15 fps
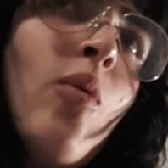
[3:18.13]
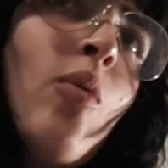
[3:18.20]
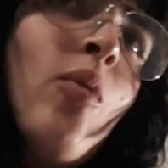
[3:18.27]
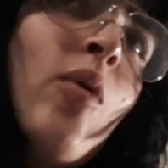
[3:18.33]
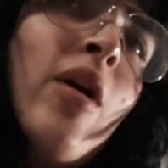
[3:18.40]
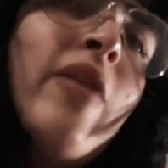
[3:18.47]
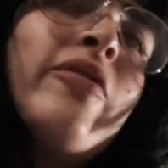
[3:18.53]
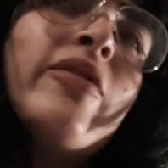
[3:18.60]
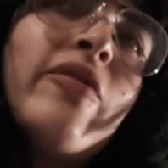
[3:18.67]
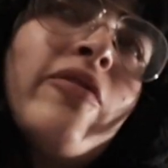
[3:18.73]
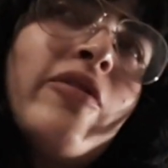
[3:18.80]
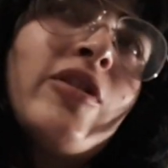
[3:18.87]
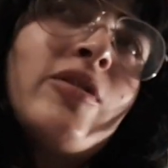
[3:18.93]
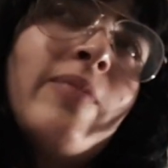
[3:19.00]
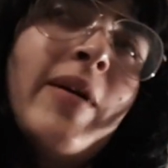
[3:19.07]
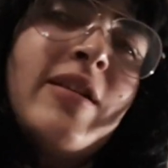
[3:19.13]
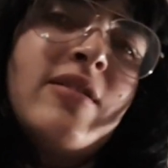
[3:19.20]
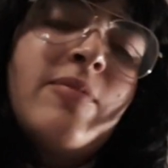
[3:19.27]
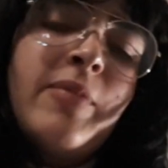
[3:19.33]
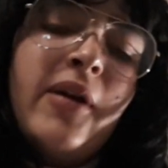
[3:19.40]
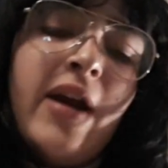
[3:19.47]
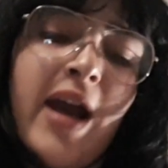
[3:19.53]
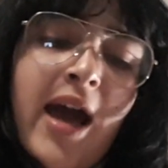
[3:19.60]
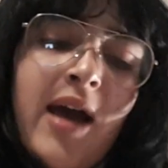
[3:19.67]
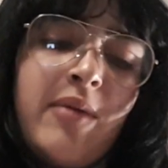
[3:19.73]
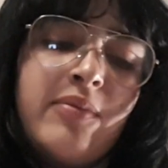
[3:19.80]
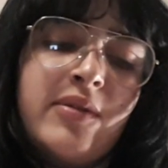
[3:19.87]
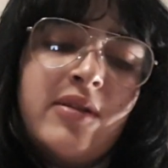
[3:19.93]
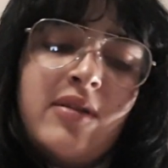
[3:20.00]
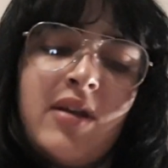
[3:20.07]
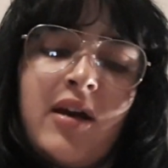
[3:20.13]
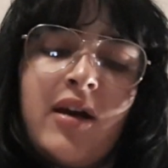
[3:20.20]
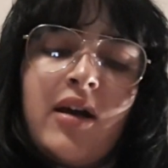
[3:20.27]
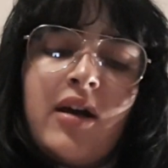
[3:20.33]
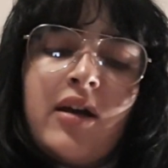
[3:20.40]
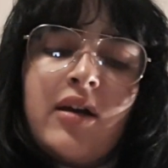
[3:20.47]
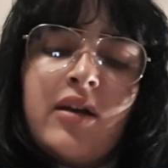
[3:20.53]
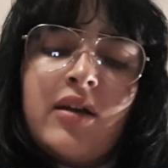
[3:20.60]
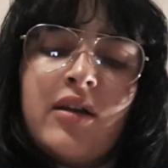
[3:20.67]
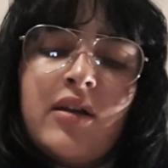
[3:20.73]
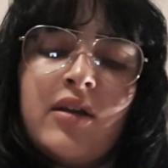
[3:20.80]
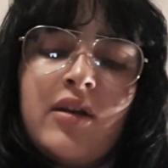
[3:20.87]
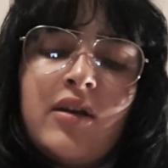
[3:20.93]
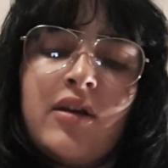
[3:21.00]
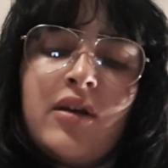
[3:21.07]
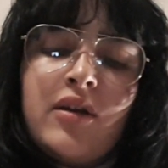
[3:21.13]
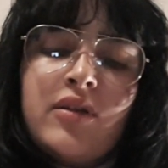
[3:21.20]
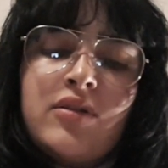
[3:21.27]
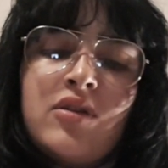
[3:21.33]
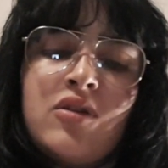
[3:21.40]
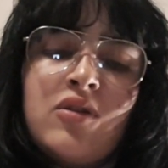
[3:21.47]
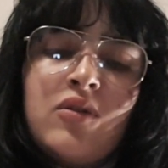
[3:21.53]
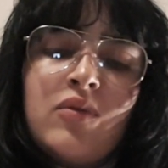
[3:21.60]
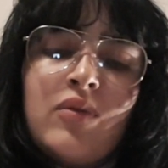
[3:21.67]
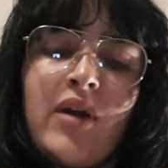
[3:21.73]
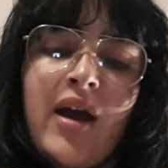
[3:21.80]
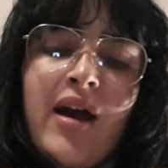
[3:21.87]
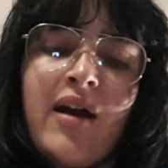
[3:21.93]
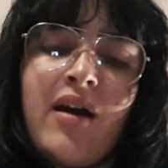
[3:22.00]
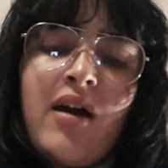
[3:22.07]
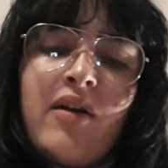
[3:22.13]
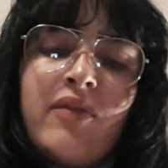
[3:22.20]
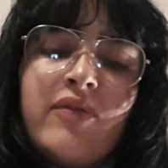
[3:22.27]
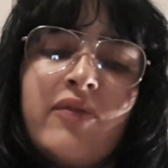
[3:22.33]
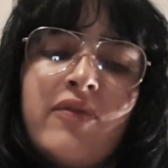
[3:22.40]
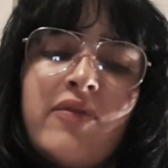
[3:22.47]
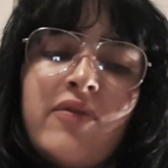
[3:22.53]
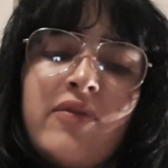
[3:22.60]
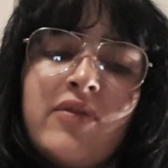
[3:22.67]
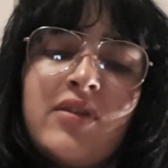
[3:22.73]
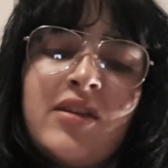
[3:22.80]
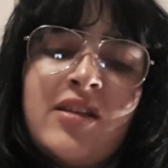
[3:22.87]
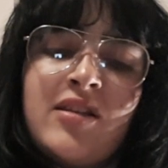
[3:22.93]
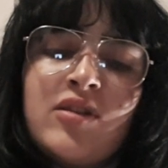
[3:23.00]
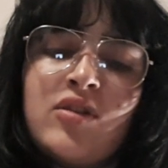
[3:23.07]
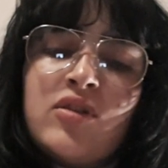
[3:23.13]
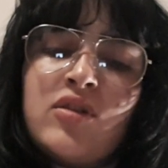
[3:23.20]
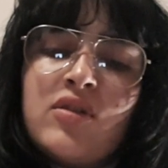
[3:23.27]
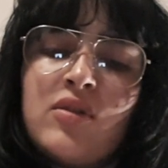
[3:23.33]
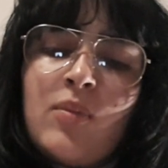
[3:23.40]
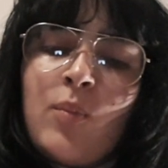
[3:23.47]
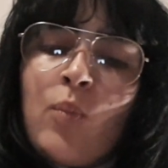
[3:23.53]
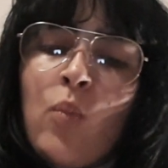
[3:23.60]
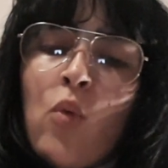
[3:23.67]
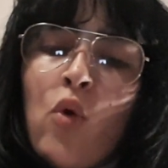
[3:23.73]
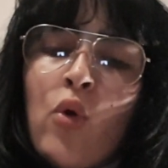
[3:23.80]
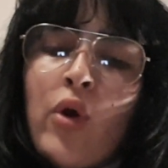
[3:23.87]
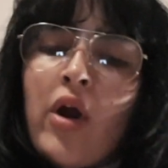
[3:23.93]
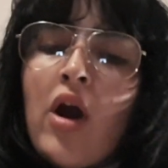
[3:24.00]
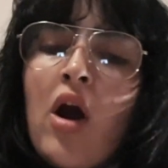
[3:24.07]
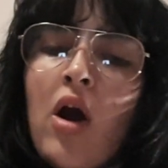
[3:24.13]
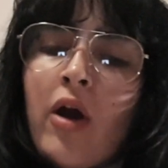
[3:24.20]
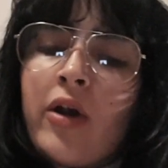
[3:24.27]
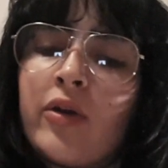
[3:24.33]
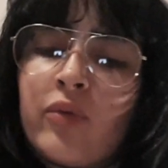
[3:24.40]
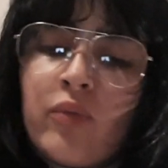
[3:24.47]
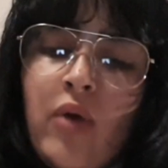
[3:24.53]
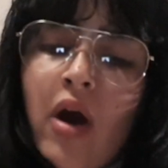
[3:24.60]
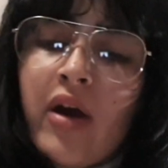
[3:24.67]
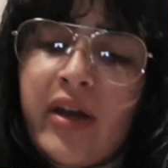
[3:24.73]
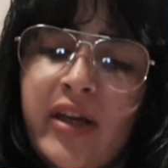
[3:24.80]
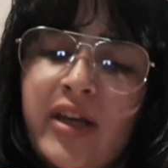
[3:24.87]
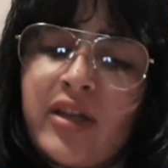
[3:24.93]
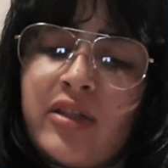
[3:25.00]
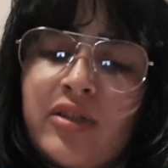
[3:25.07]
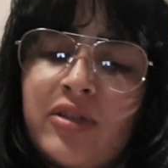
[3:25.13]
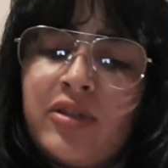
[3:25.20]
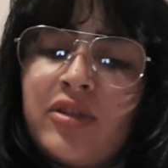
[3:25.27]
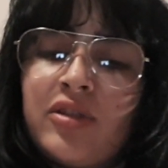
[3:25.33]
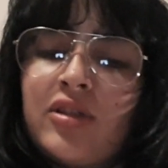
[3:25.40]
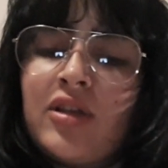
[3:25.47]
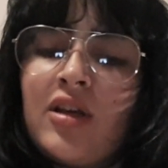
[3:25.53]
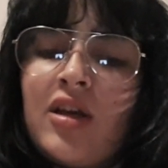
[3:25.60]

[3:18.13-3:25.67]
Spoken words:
one of the first bands perhaps to have this more hard rockish